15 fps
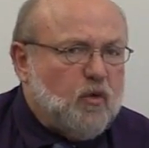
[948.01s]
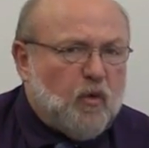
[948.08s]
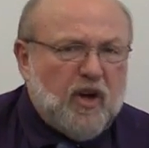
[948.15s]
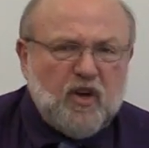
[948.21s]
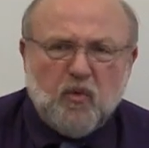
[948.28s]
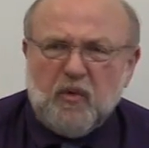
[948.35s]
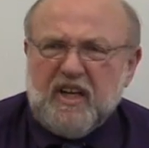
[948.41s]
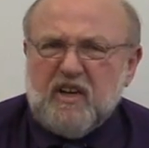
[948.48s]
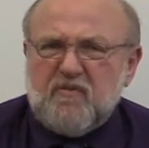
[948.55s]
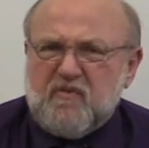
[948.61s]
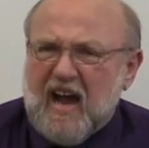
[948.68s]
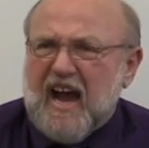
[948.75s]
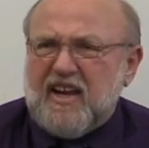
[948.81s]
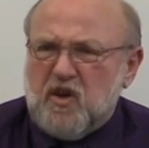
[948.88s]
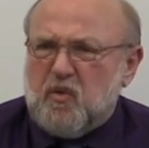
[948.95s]
Why don't we
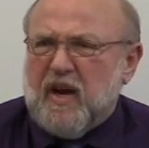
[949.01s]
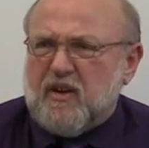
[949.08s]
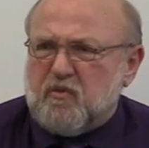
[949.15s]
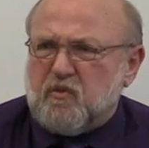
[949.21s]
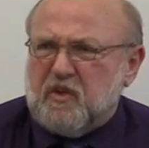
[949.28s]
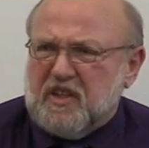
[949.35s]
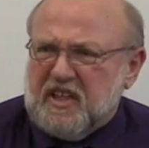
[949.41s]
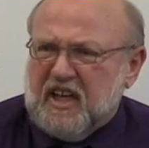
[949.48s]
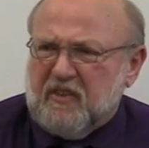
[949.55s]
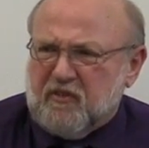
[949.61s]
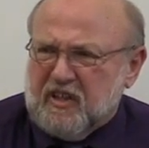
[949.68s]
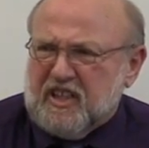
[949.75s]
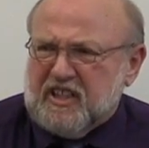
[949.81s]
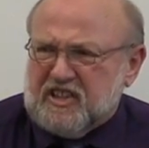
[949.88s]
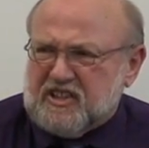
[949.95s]
evaluate in
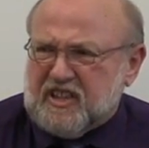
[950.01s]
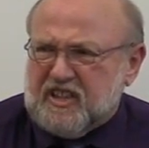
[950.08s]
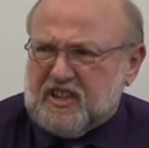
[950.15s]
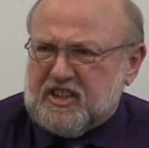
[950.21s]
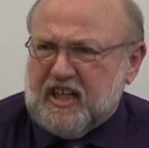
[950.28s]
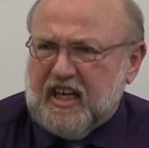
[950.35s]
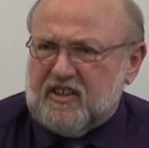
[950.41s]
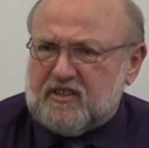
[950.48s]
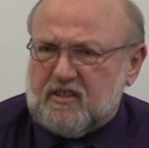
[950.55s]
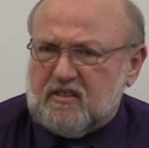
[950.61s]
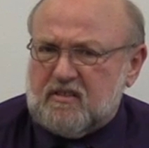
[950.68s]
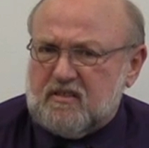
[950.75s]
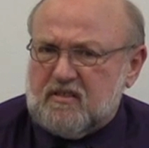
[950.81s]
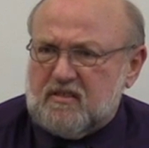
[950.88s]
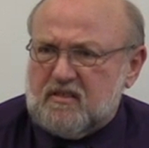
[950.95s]
religious education?